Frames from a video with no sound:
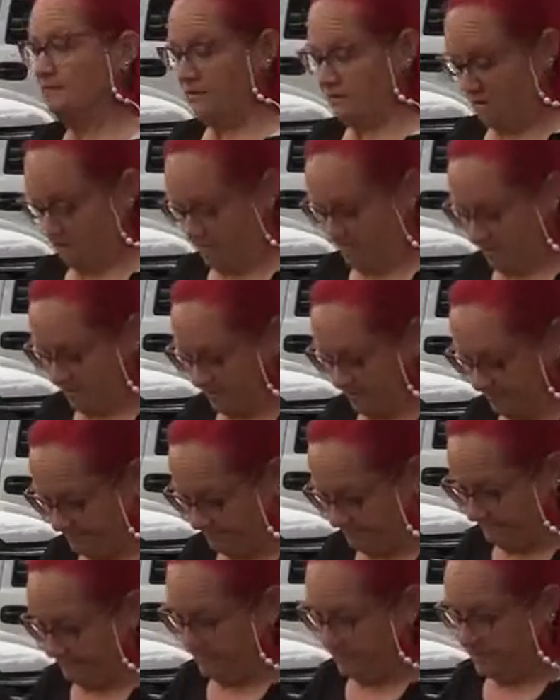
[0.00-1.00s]
don't want to do it.
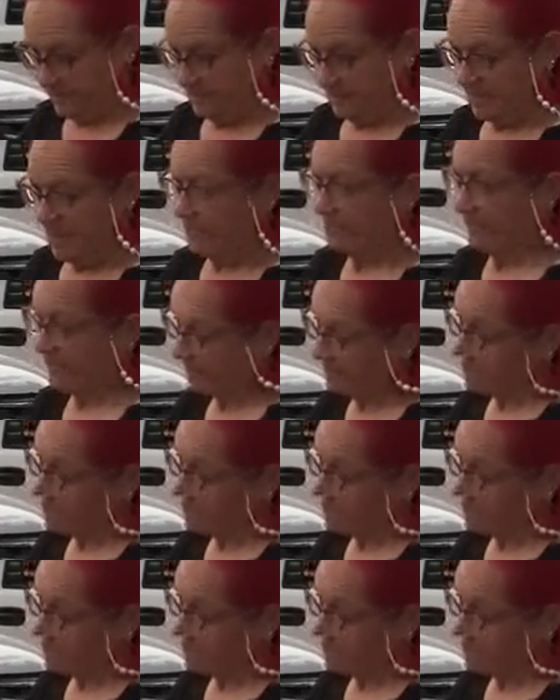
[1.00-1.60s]
And